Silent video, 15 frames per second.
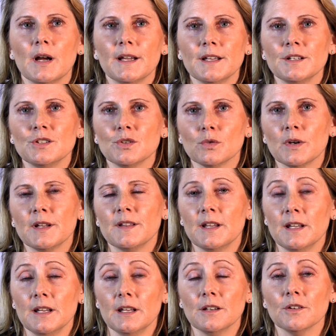I enjoyed
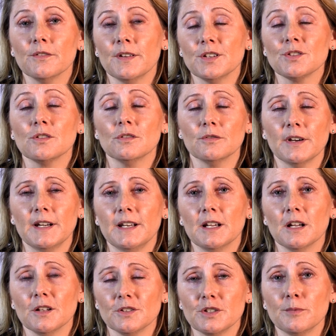the interventional
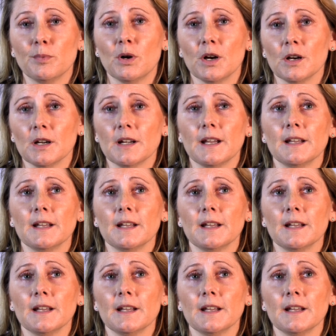radiology part,